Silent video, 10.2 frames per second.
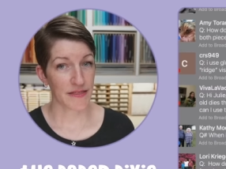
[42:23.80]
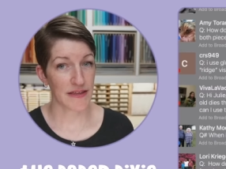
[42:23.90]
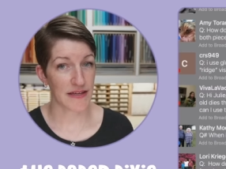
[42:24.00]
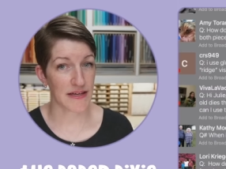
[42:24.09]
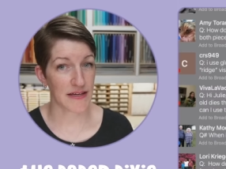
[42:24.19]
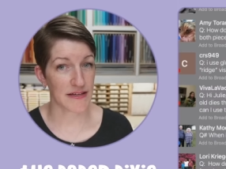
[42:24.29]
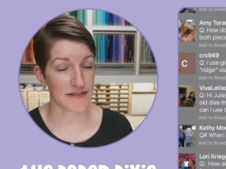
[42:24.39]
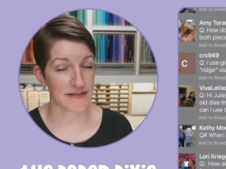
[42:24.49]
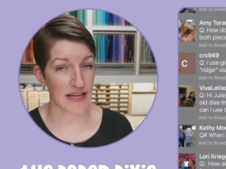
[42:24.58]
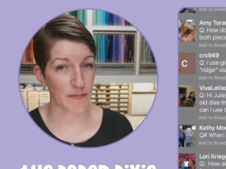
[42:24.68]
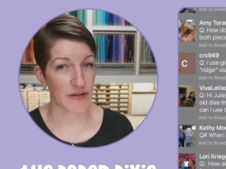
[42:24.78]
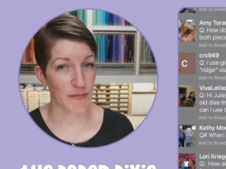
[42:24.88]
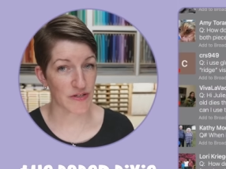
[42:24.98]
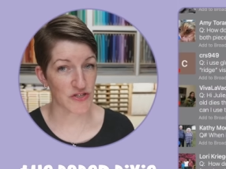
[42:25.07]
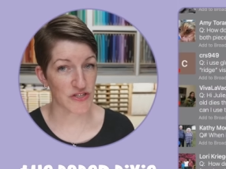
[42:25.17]
the stamp
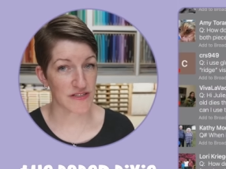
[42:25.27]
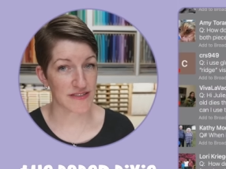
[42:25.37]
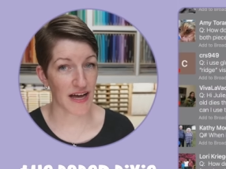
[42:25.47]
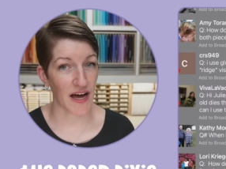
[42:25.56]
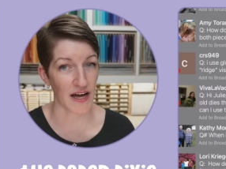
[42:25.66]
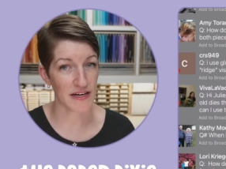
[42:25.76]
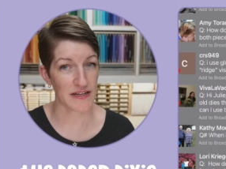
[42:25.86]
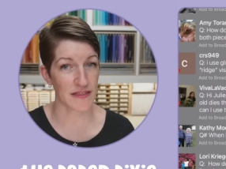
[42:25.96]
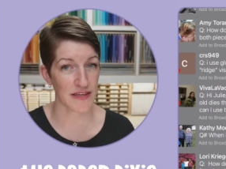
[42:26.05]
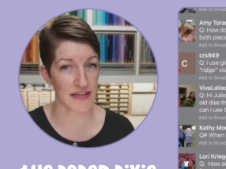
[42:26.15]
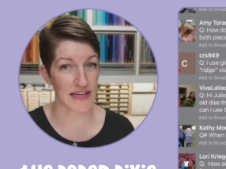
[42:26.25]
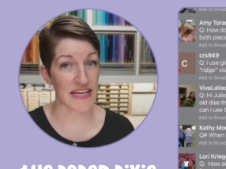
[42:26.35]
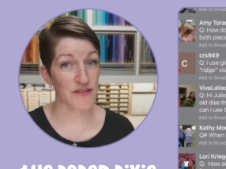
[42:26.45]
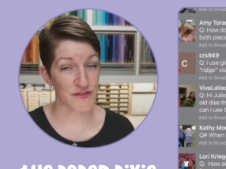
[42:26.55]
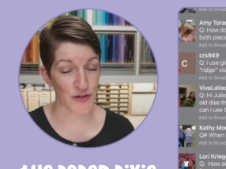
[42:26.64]
images on the
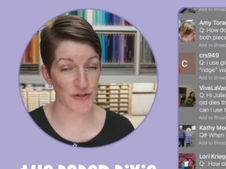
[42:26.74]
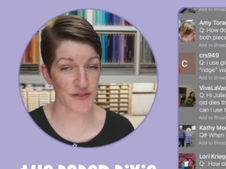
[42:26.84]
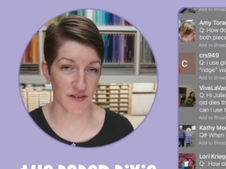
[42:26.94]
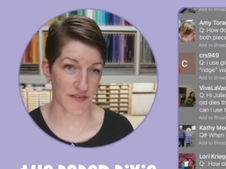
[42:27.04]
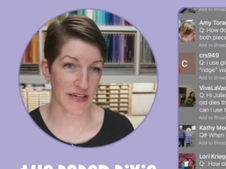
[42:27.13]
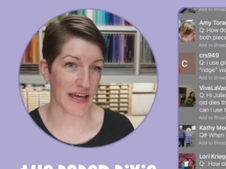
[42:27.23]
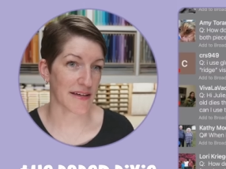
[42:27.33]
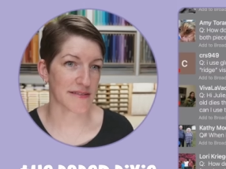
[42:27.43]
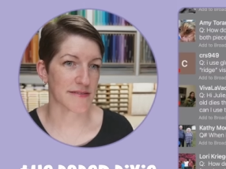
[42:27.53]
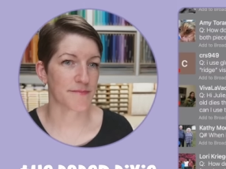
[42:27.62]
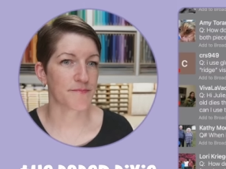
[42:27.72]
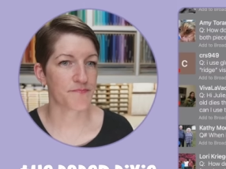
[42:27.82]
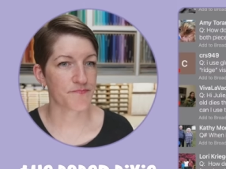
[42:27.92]
insert of the case.